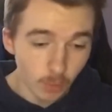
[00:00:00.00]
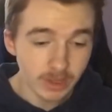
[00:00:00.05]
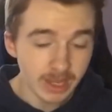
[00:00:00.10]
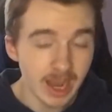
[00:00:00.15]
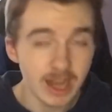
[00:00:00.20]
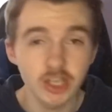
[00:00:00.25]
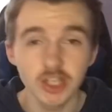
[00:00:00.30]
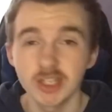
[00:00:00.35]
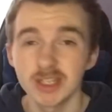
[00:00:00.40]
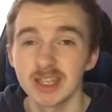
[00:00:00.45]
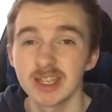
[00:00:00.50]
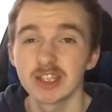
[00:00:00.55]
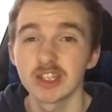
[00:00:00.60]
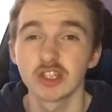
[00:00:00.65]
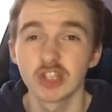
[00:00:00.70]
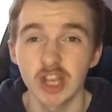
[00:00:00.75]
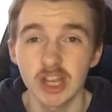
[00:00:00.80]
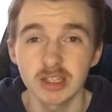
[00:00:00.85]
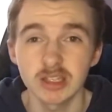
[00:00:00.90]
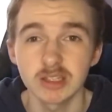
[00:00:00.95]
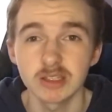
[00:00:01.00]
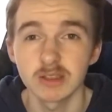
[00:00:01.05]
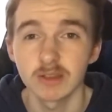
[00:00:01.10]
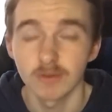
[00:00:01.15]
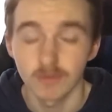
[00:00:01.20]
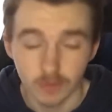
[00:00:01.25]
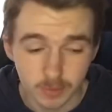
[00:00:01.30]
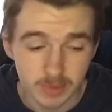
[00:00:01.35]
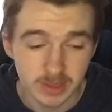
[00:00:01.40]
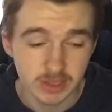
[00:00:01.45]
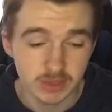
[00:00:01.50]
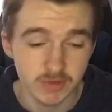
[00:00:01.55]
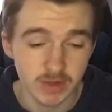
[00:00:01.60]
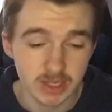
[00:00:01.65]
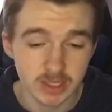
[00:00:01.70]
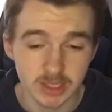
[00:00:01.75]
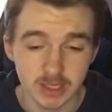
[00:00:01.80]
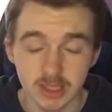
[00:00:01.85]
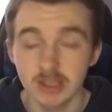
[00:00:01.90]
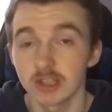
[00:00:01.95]
Someone actually did suggest for
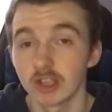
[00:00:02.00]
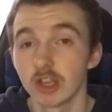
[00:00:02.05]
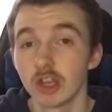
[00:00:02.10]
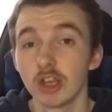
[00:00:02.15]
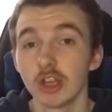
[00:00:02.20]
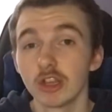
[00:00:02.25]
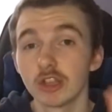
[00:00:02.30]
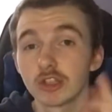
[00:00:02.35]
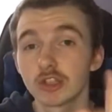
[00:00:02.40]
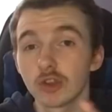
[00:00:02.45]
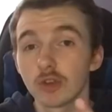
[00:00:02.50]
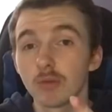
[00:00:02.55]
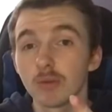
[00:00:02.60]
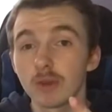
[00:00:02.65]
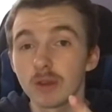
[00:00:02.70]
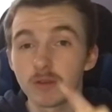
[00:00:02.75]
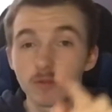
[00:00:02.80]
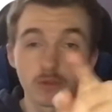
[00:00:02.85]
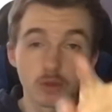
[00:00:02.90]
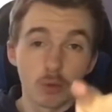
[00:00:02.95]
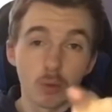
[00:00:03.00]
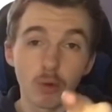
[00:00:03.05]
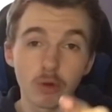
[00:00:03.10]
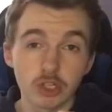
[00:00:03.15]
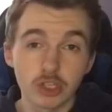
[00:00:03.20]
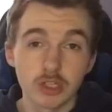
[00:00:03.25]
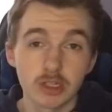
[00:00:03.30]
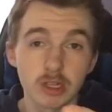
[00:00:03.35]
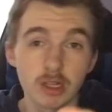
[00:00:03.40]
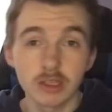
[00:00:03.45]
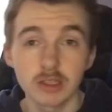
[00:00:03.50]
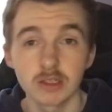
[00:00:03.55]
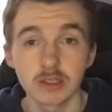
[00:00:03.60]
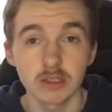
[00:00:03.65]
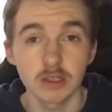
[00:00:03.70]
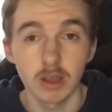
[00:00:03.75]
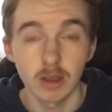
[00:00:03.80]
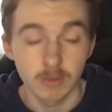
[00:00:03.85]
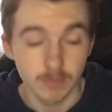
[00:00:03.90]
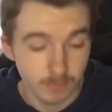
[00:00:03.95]
me to react to this, so if you're watching
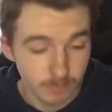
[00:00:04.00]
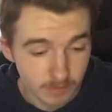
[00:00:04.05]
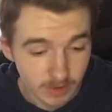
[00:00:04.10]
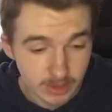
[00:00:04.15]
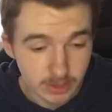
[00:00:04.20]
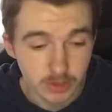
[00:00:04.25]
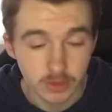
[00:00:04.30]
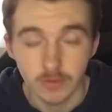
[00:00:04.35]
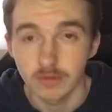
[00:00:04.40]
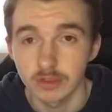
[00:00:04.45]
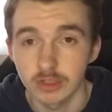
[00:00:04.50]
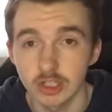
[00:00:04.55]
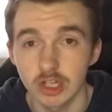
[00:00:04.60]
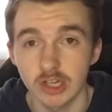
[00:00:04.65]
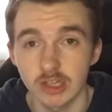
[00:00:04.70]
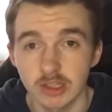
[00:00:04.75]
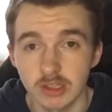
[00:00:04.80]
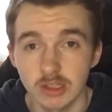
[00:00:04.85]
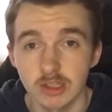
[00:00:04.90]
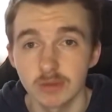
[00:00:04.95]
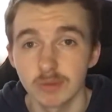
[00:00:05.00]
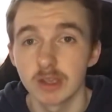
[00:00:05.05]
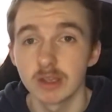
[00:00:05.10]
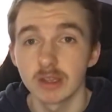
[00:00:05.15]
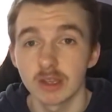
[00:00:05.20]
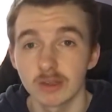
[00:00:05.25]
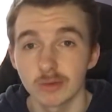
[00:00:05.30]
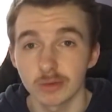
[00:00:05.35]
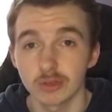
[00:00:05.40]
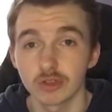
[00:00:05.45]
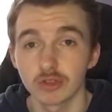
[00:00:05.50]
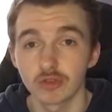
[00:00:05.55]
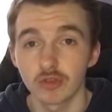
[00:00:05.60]
this, um, thank you for suggesting this to me.